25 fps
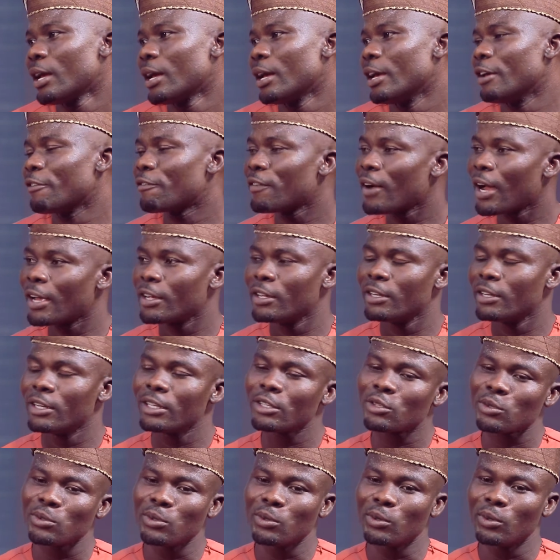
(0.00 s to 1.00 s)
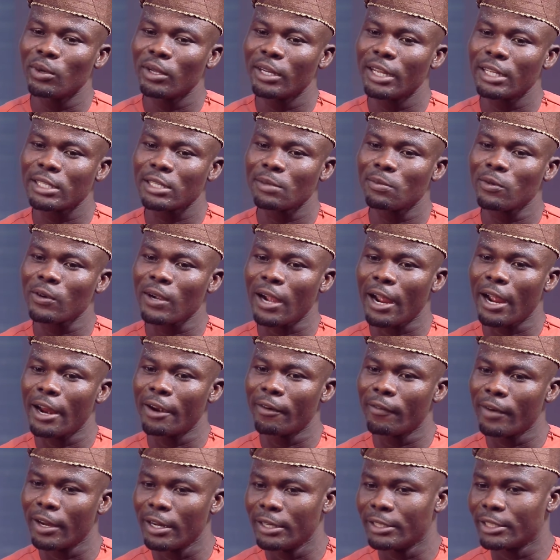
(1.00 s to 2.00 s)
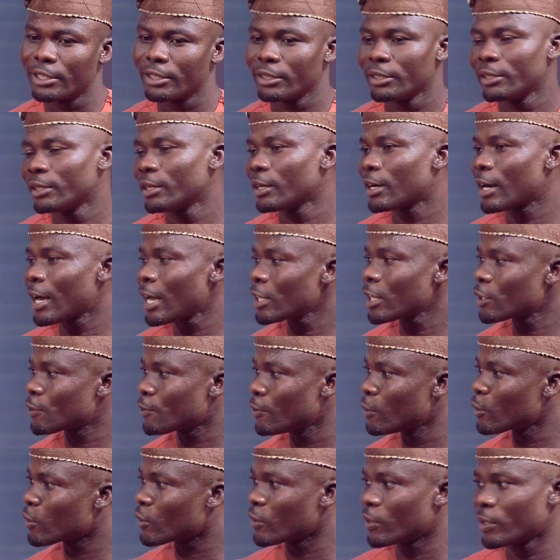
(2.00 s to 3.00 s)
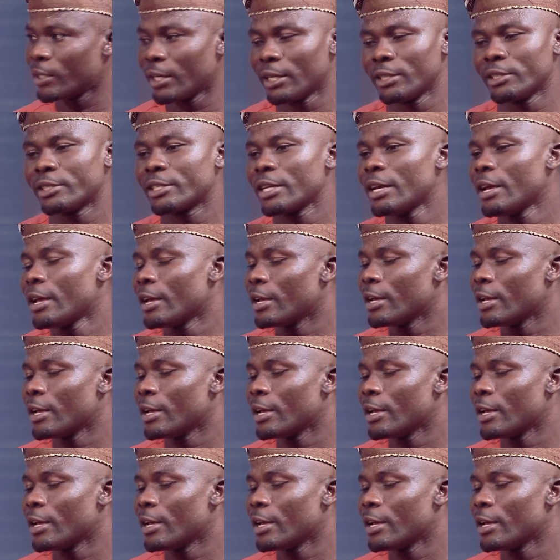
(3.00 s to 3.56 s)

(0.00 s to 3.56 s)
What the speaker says: In fact, you need to, there's a book I read, Cash Flow Quadrant.